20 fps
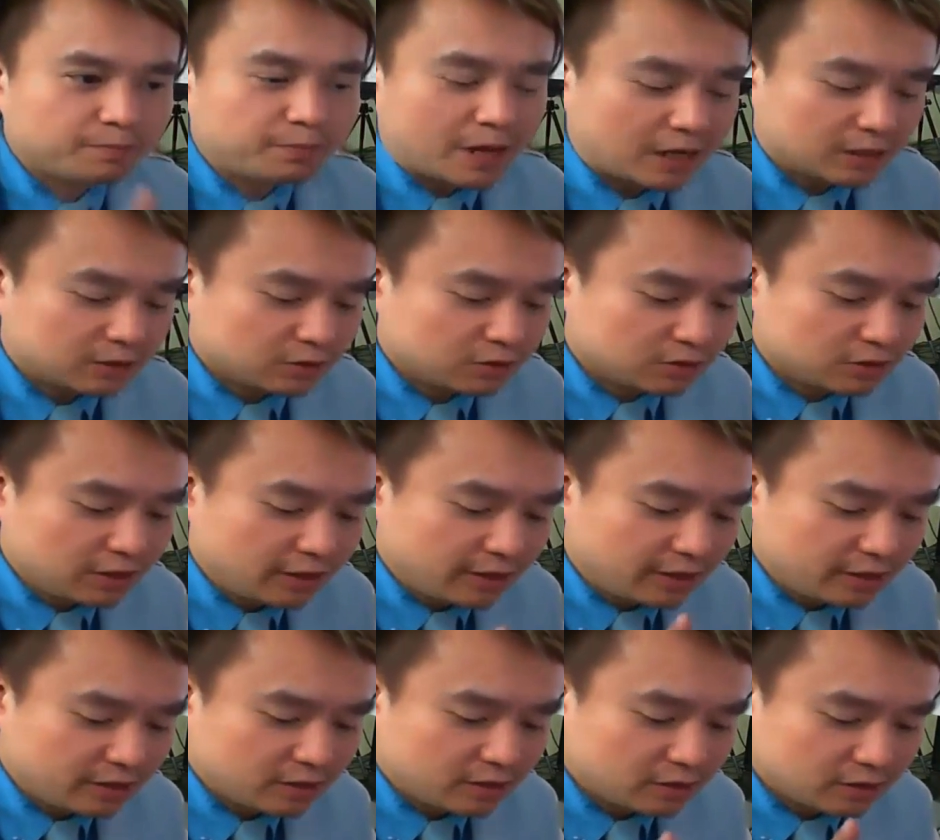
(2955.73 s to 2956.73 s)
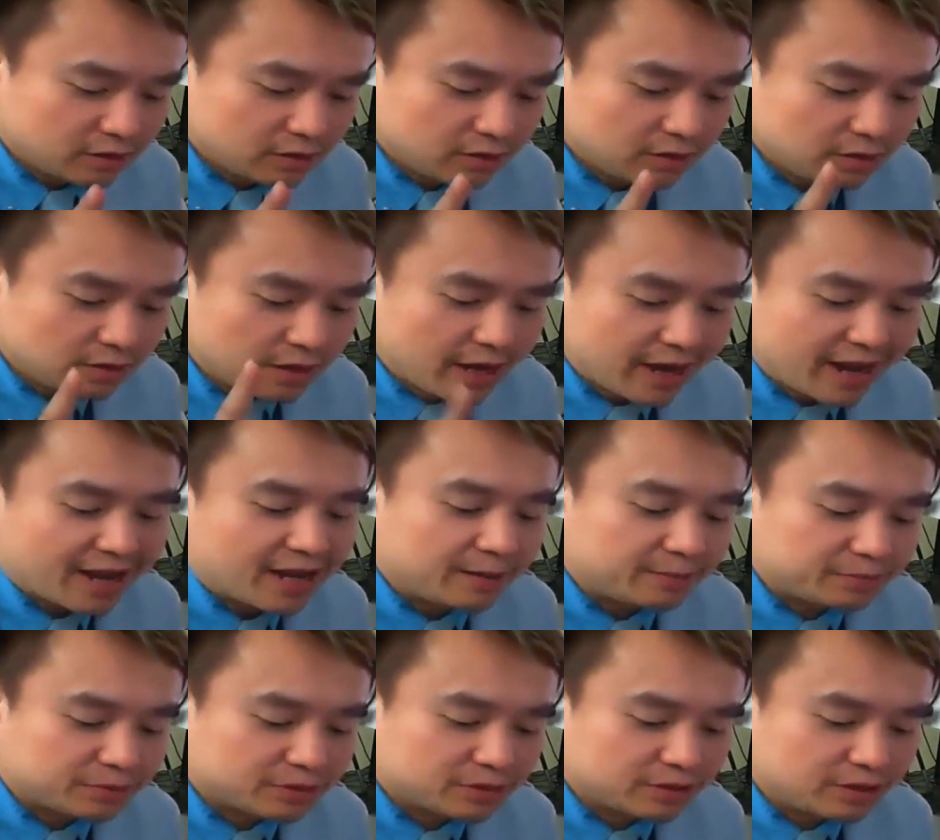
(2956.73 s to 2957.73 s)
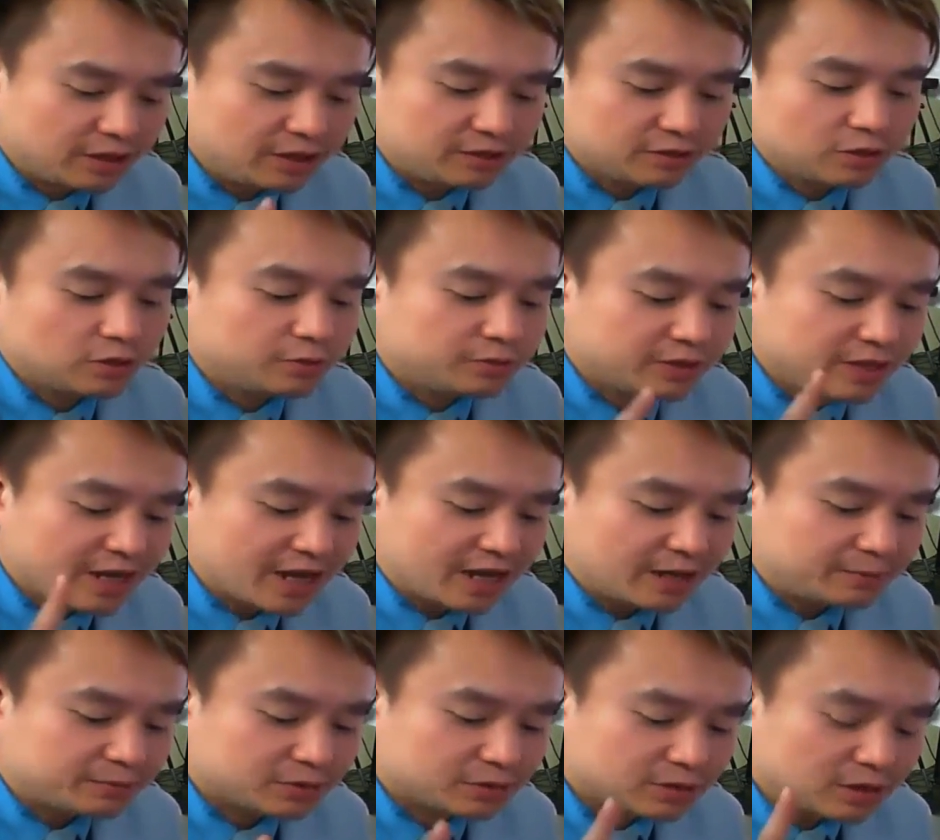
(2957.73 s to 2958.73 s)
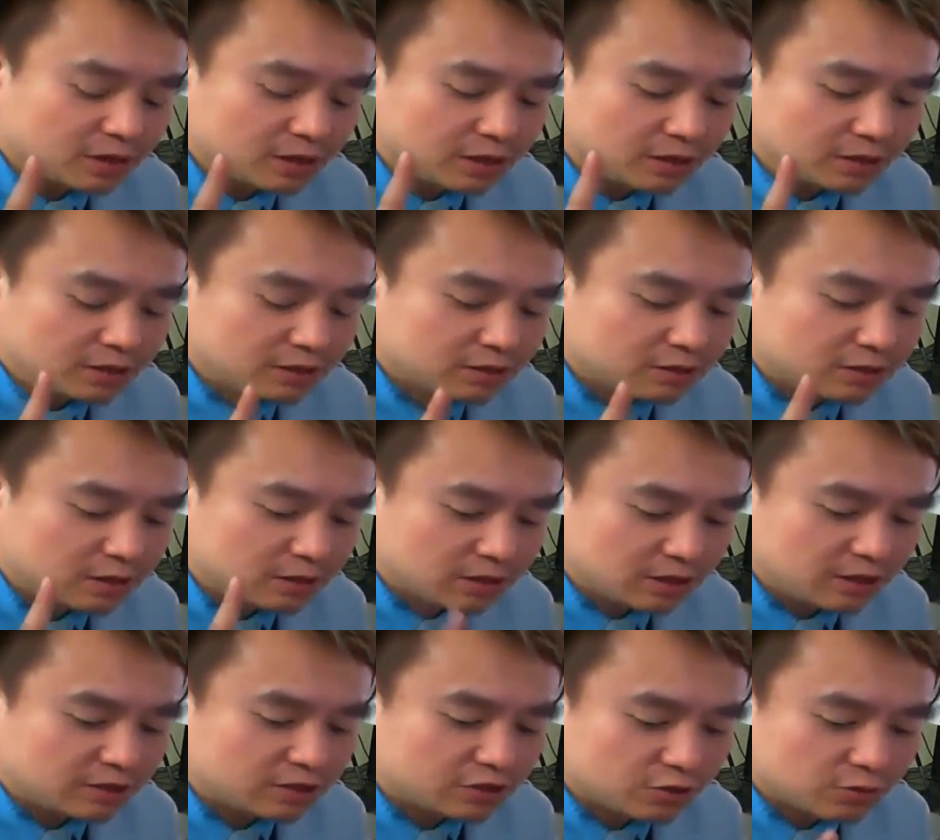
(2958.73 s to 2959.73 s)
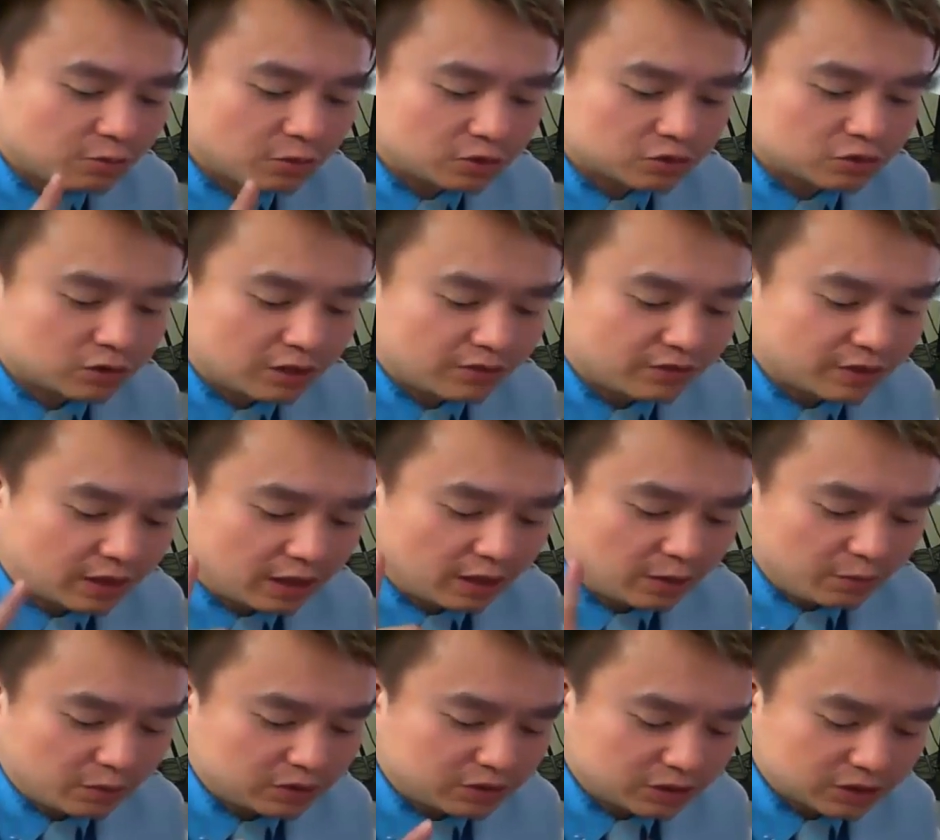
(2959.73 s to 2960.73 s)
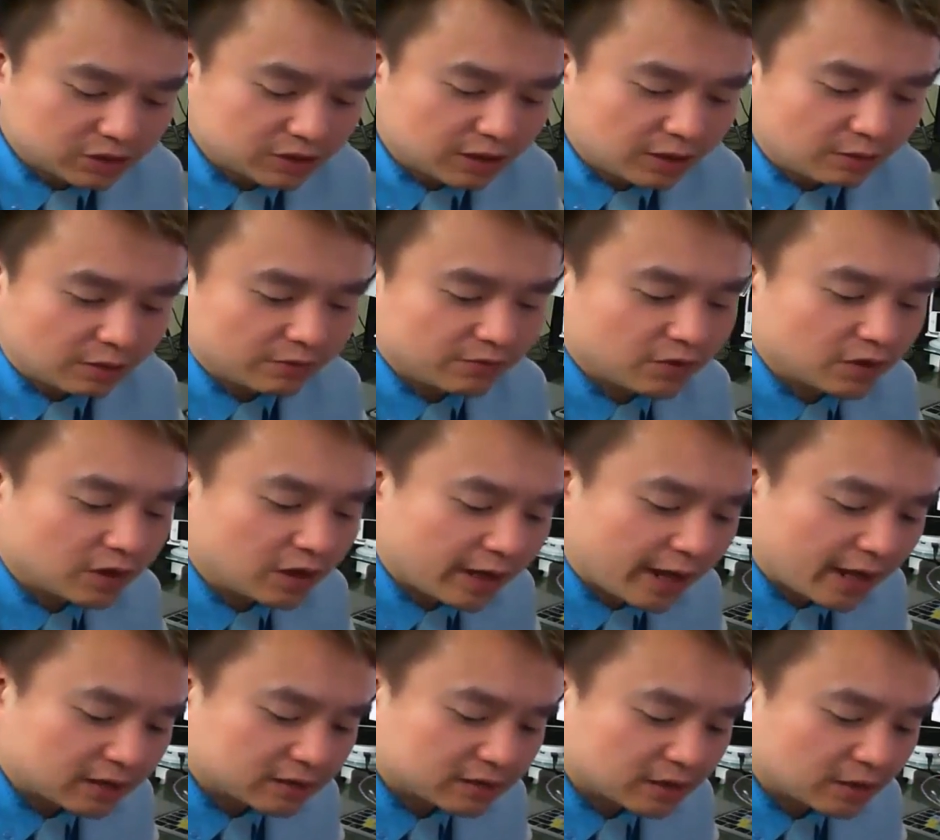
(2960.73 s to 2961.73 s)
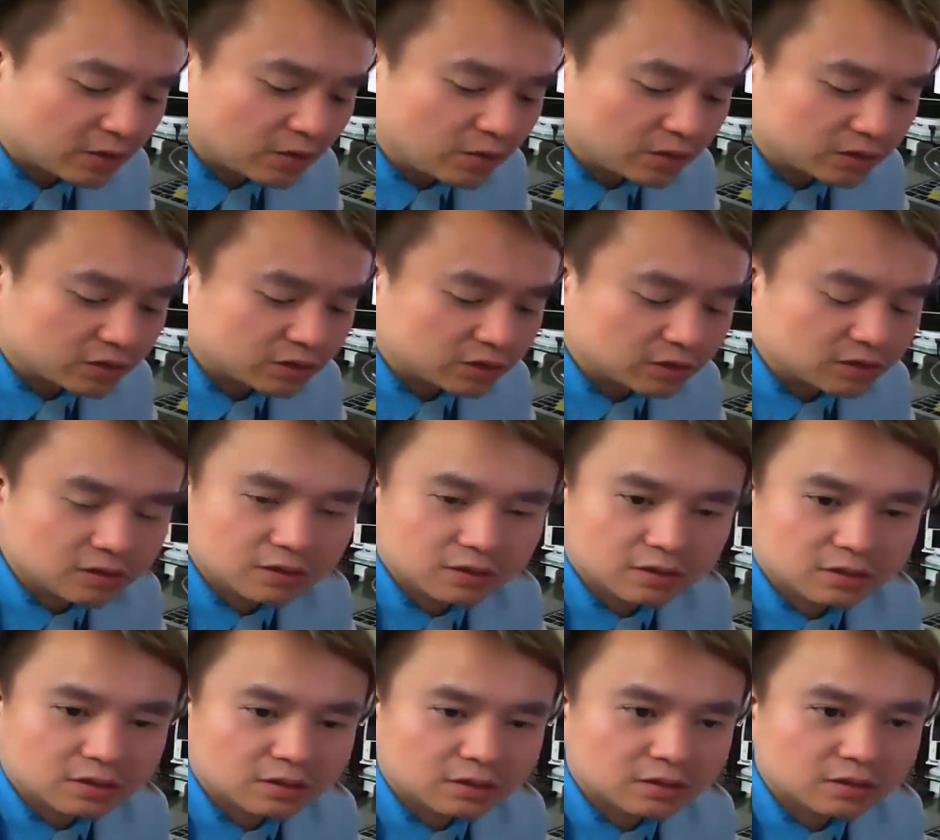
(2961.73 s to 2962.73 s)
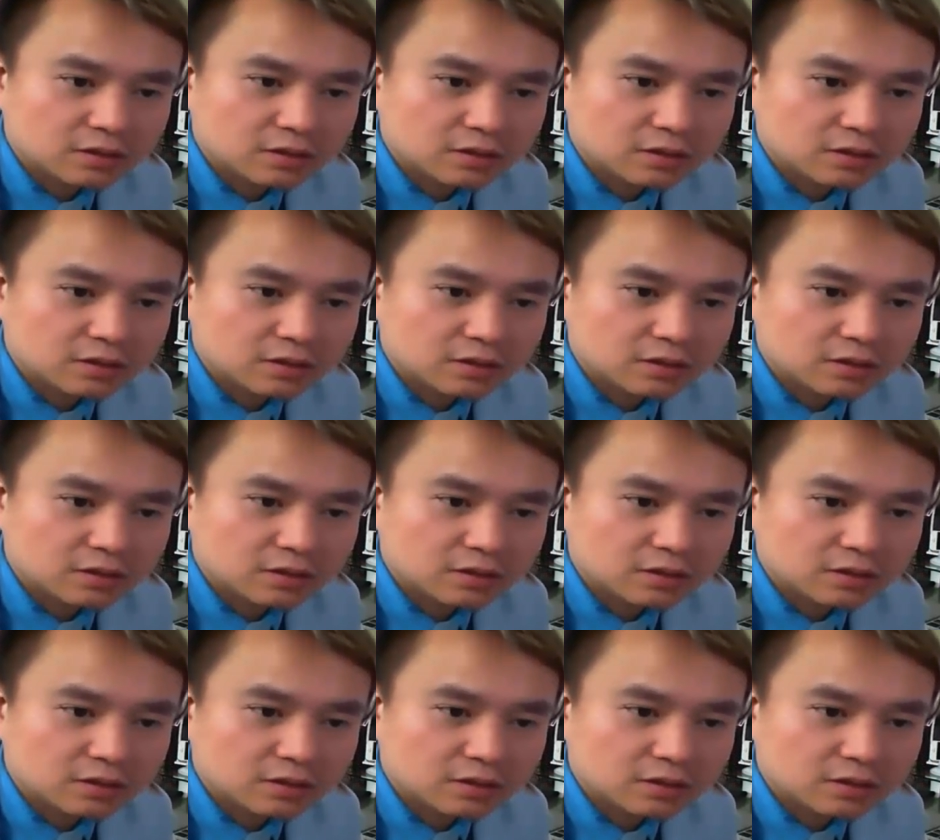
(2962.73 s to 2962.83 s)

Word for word: back to the air apps, Adobe apps uh, that, that get you more traffic. How much is that one? I forgot to ask that question. That's